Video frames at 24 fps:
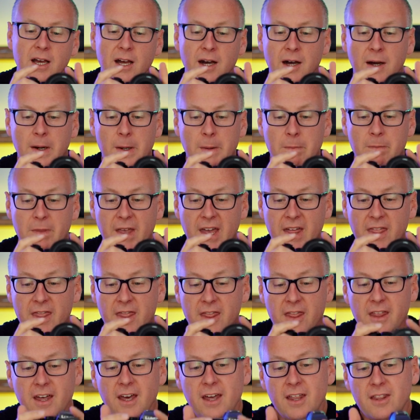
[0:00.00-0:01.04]

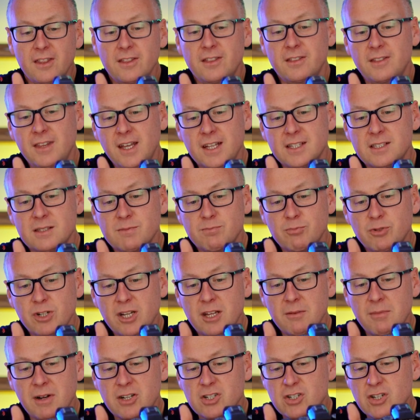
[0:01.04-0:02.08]
And that's pretty
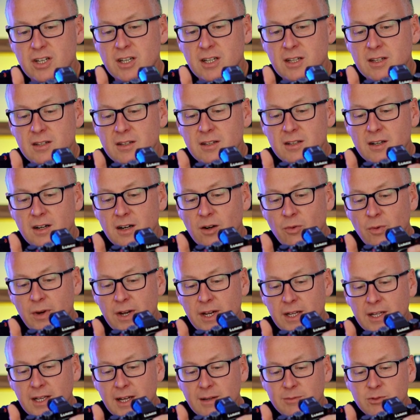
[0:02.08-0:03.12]
much it when
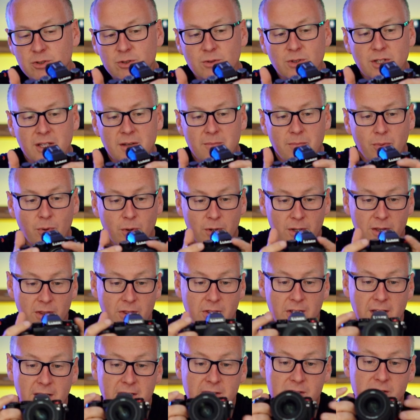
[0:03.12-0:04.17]
it comes to the important
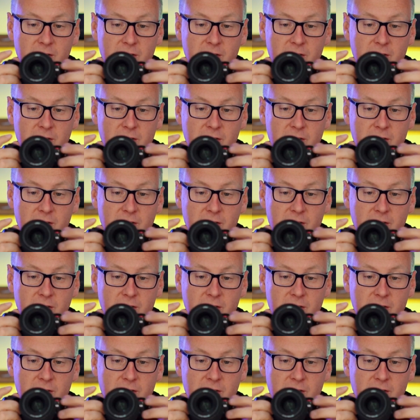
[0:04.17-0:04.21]
things.